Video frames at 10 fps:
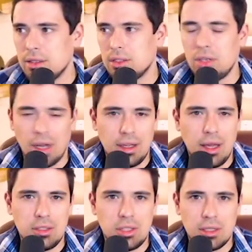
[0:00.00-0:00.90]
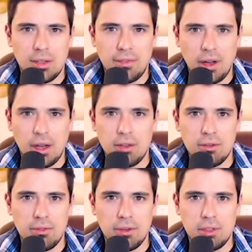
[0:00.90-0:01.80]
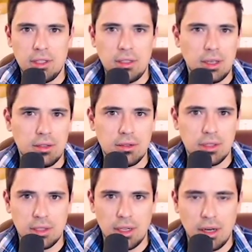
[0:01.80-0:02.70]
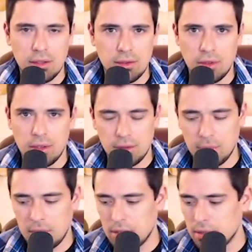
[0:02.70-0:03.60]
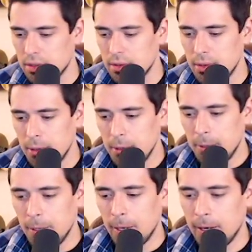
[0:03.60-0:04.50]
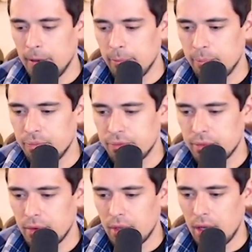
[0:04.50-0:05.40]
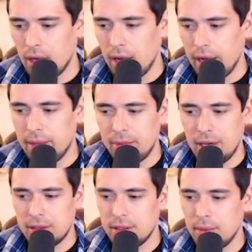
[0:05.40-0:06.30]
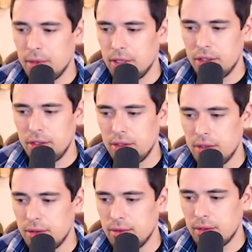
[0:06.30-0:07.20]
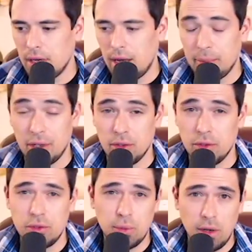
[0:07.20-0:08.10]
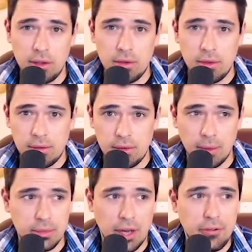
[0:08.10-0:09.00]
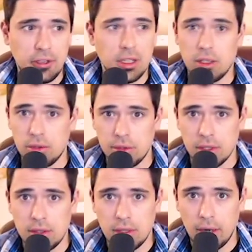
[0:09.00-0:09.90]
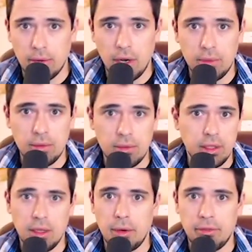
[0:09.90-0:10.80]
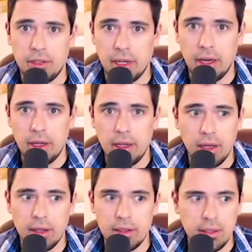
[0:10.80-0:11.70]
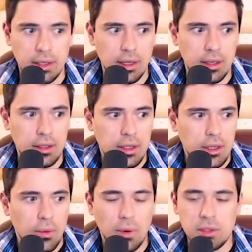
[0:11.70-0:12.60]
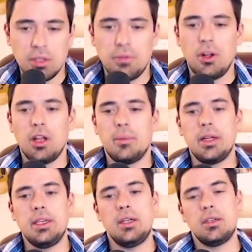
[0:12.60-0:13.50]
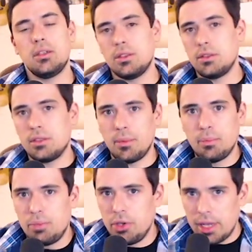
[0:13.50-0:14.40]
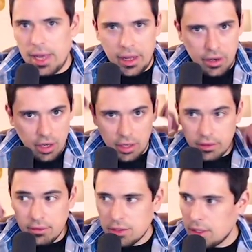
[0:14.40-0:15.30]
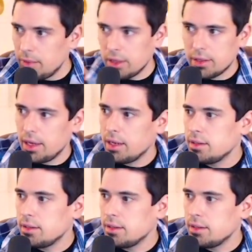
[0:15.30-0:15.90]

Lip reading: I can't justify 150 $160 for those because um, I am not somebody. I'm gonna lose one. I'm definitely gonna lose it. I run in them every day, and one's gonna fall out of my ears. I'm putting a hat on, something like that.